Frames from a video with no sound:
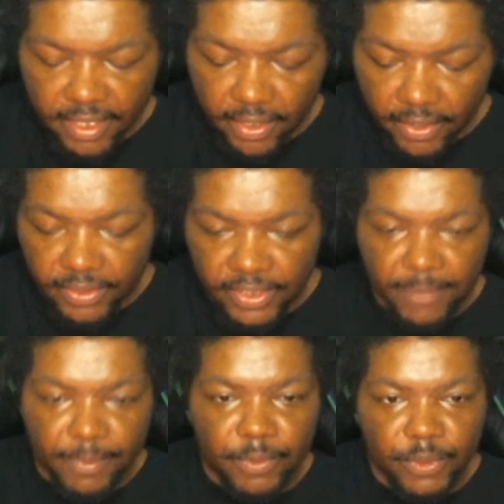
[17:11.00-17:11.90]
hurt
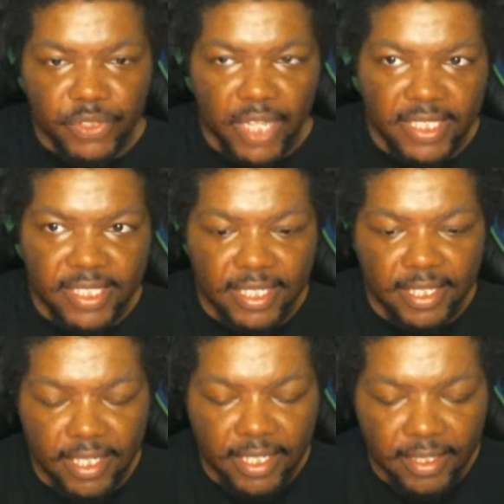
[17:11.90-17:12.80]
Jimmy, who's trying to take
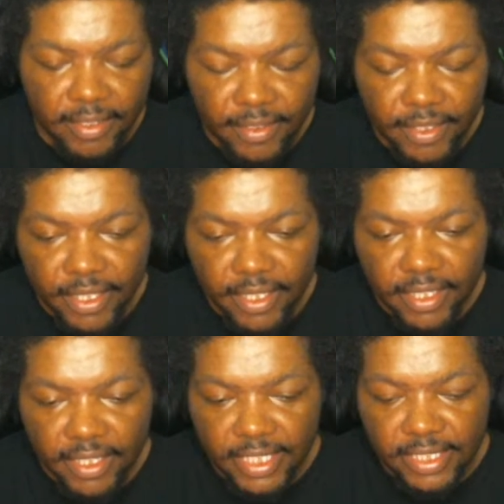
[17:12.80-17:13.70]

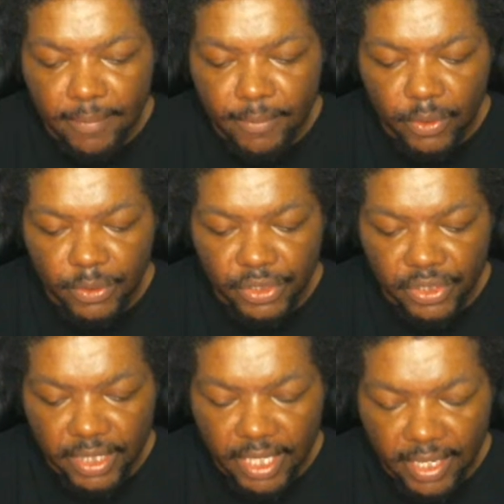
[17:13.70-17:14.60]
these up
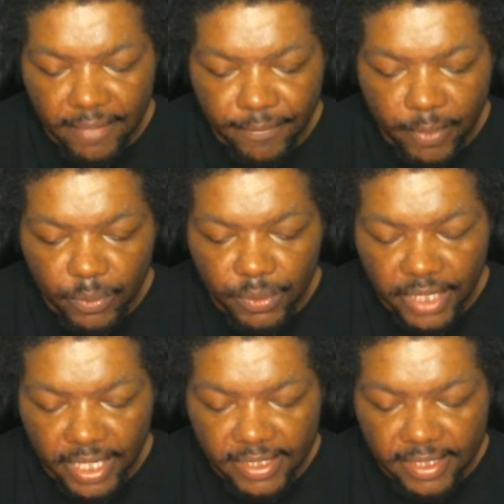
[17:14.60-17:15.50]
close photo
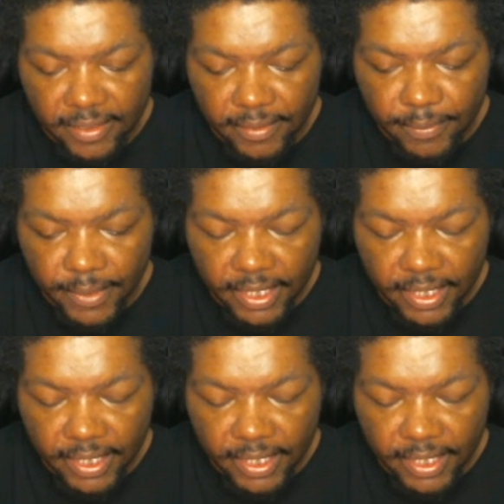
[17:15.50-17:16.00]
shots of